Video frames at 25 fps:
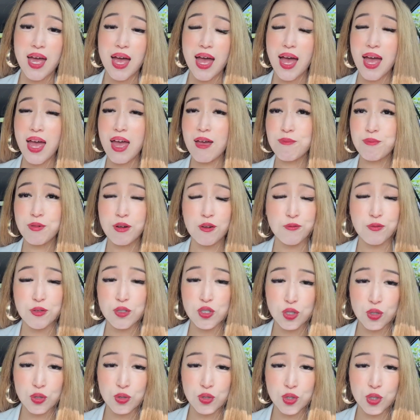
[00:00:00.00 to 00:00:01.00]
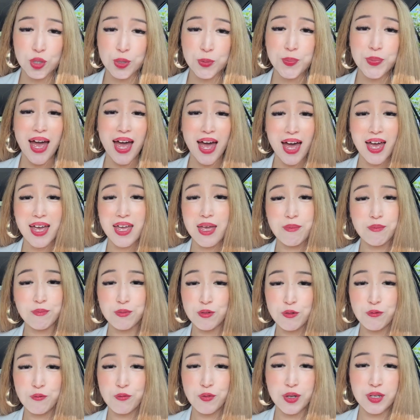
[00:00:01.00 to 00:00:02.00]
I have perfect children, I am
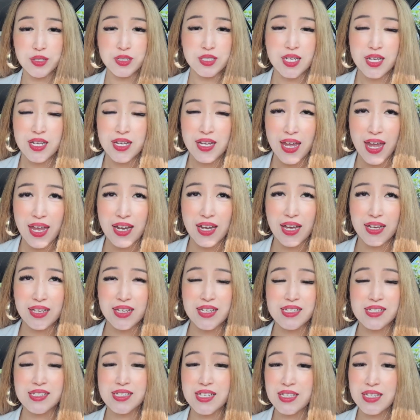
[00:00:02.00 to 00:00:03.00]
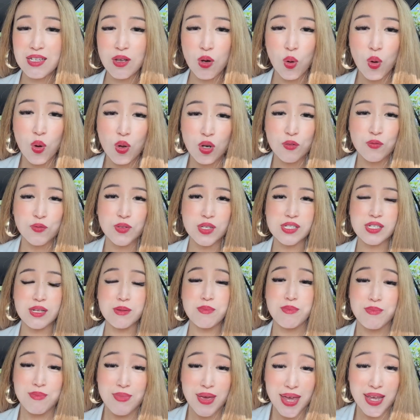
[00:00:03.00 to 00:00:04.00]
perfect, and I can see all of these
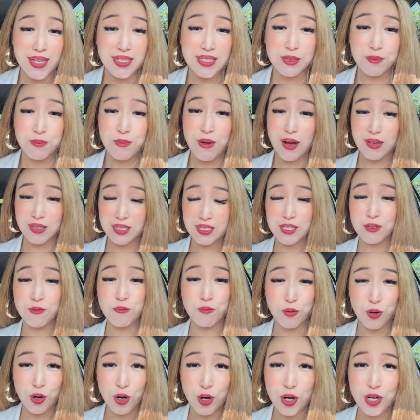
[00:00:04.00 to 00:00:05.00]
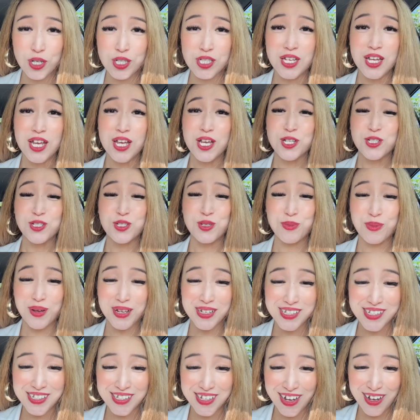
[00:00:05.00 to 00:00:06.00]
amazing positive words to
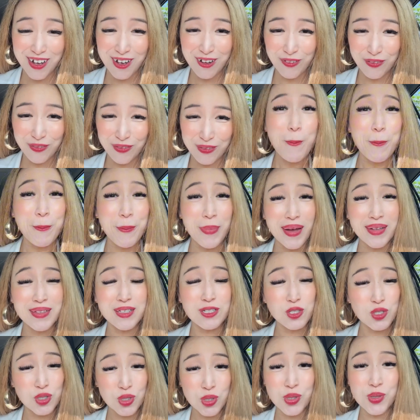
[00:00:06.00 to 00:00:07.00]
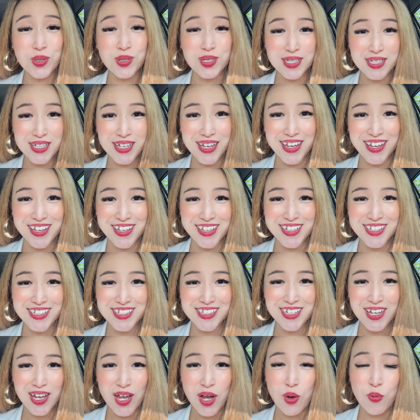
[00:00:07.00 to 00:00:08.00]
myself. But the truth
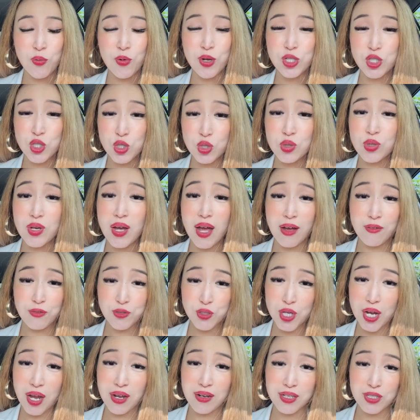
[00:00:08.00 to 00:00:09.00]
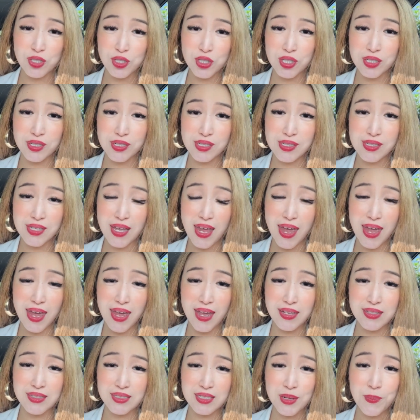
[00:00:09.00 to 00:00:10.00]
is, we do have challenges,
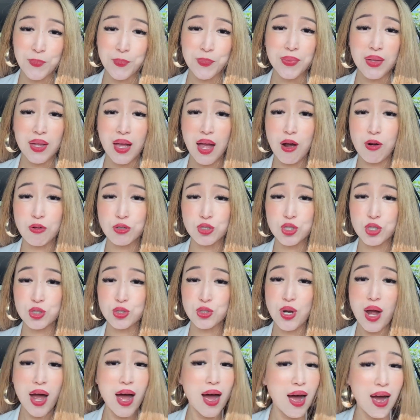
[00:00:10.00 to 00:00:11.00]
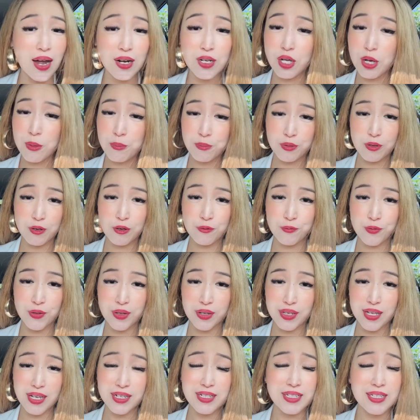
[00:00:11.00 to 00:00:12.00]
and our children are not
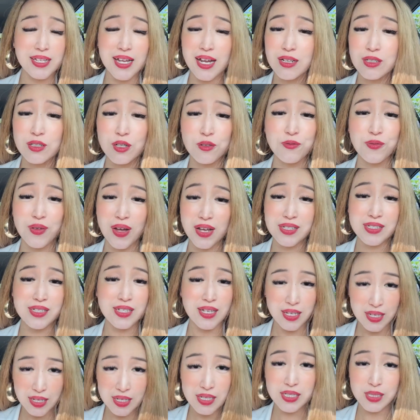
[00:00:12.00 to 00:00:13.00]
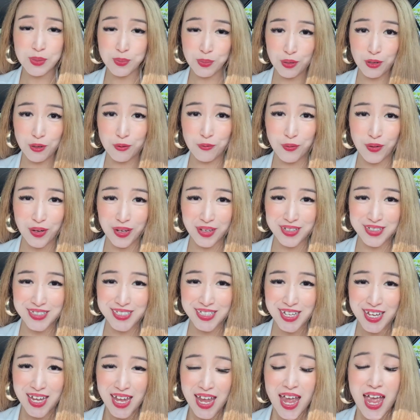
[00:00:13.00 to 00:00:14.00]
perfect, and none of us is perfect.
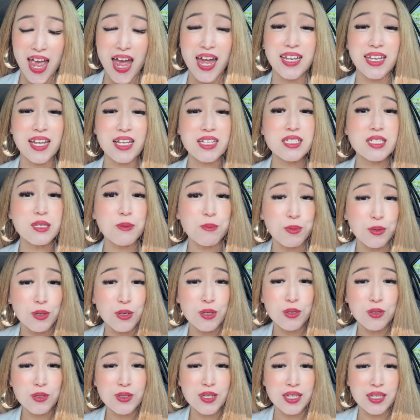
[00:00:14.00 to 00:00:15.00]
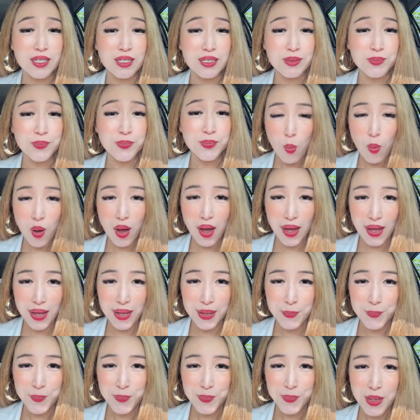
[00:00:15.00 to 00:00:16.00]
And that's the beauty. Why?
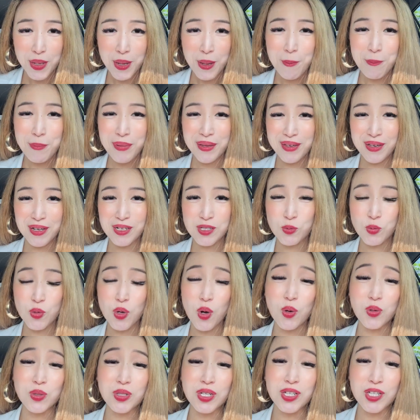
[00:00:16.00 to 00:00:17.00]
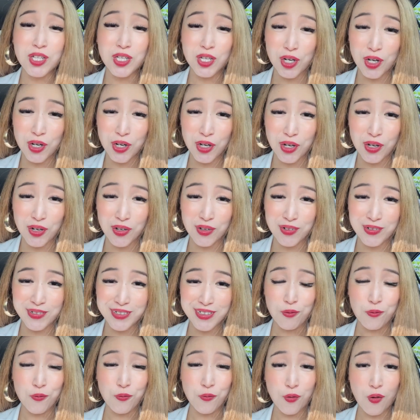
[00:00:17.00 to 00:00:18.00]
Because we only learn
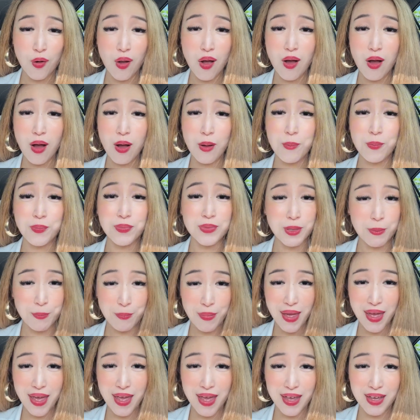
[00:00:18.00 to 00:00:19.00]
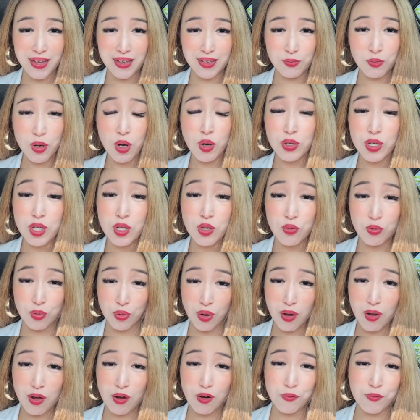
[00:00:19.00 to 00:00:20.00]
from the pain. We only
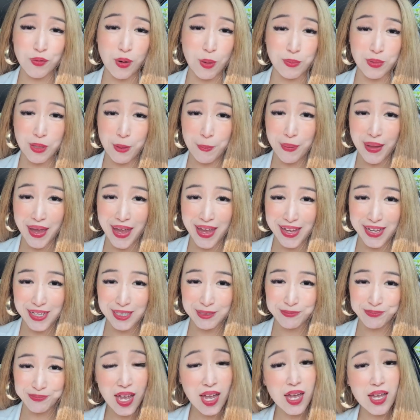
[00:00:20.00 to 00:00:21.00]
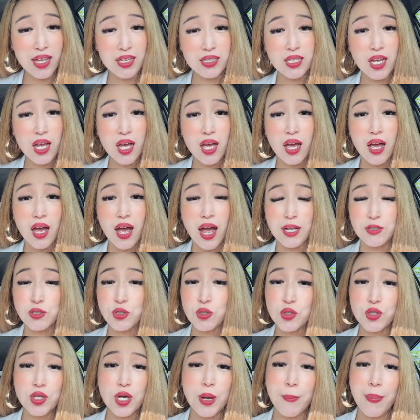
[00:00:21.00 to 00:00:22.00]
grow from the pain. And I
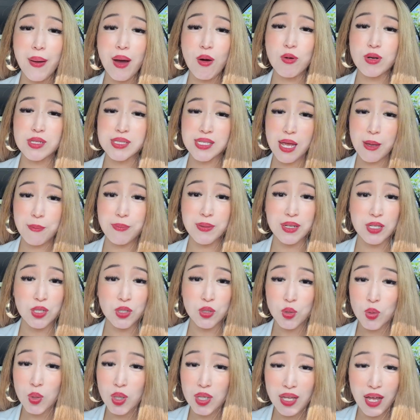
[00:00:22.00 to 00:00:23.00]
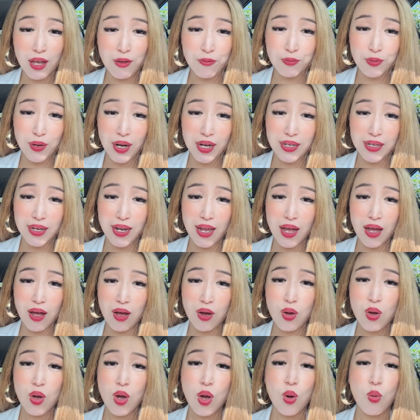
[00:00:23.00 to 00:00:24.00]
don't know about what's happening in your life right
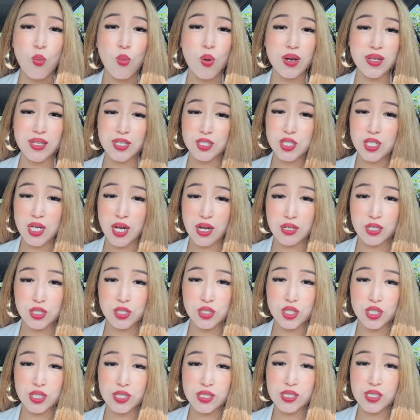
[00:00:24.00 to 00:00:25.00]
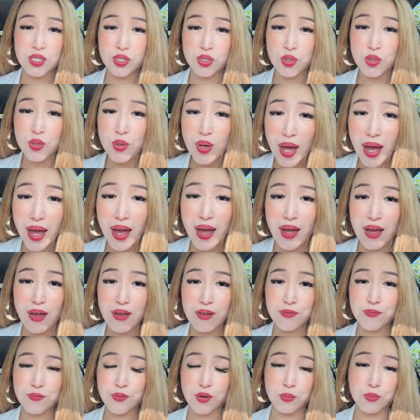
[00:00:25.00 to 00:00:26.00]
now, what the challenges you
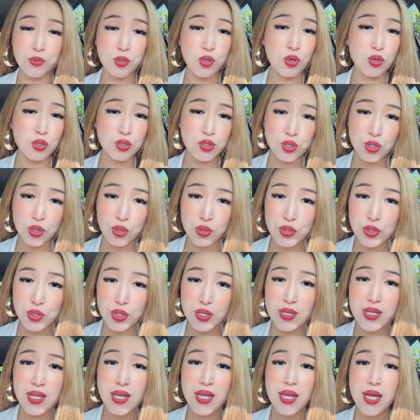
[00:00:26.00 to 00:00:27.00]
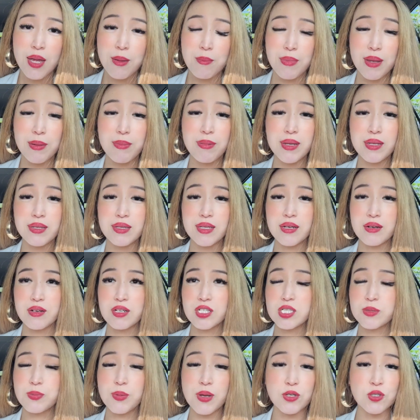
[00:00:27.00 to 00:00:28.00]
have from your children. Maybe they are
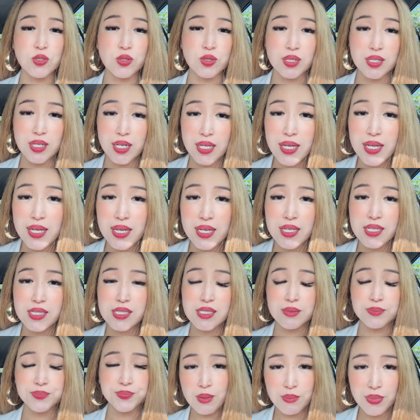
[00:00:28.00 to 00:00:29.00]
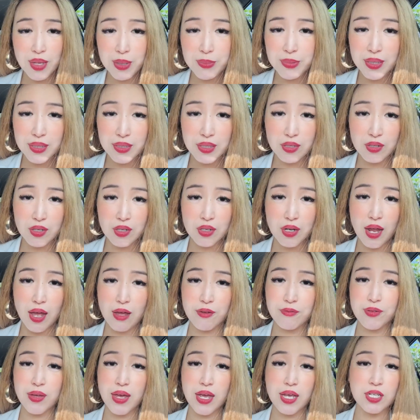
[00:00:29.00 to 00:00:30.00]
special needs. Maybe they
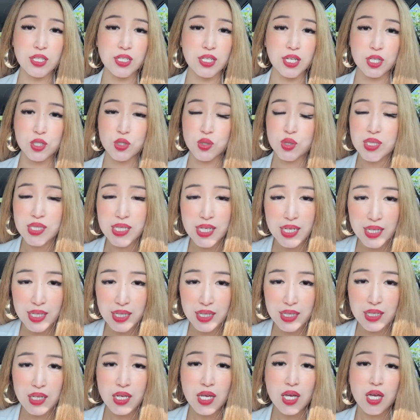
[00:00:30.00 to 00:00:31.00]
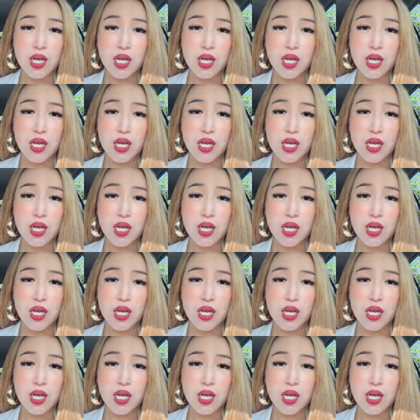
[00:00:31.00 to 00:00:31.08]
have ADHD.